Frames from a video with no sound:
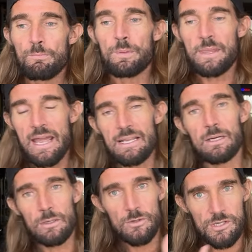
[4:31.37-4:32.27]
But then
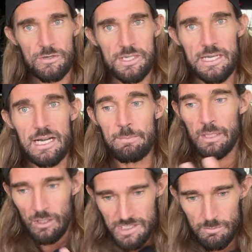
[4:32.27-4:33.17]
I also started,
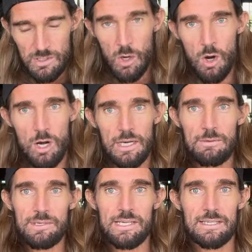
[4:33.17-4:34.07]
because it was hot and
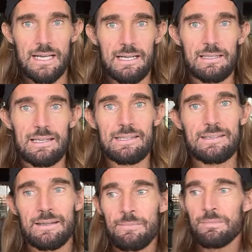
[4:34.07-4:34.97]
it was in Thailand,
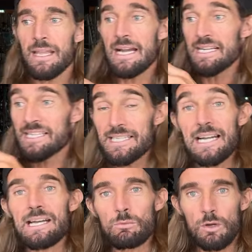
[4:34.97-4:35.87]
I
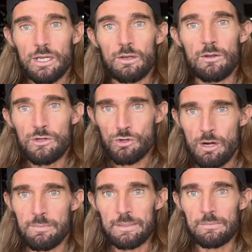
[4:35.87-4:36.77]
started working on the
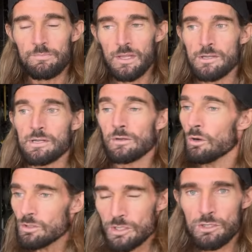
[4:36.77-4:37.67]
treadmill. So I
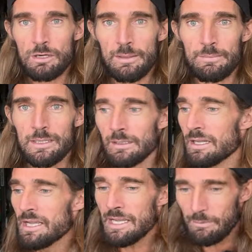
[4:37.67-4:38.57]
go to the treadmill.
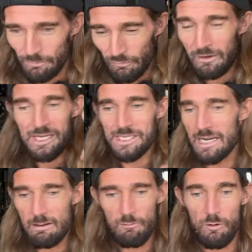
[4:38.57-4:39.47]
It was very
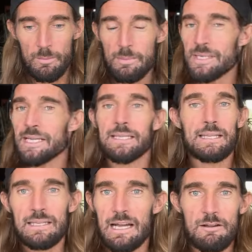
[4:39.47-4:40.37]
exciting for me because I
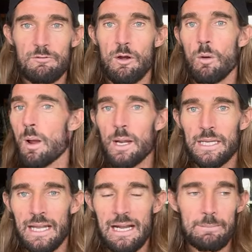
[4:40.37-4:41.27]
didn't have a
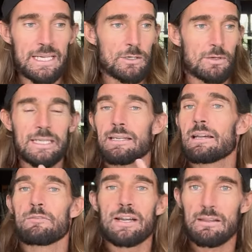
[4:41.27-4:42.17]
Garmin or I didn't
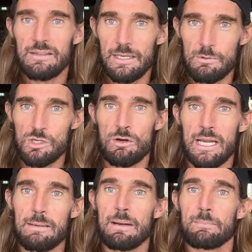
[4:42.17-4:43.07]
have anything that was
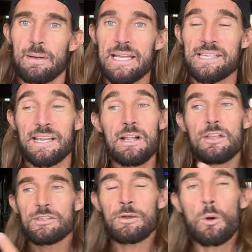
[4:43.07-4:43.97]
tracking my pace.
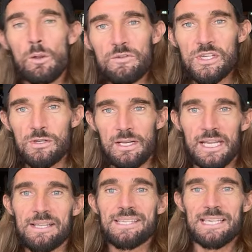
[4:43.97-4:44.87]
So all of a sudden I
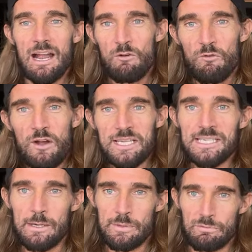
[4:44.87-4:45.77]
could see how
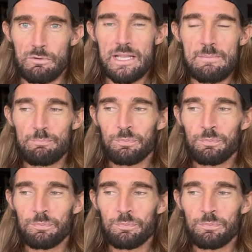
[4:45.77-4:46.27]
fast I was running.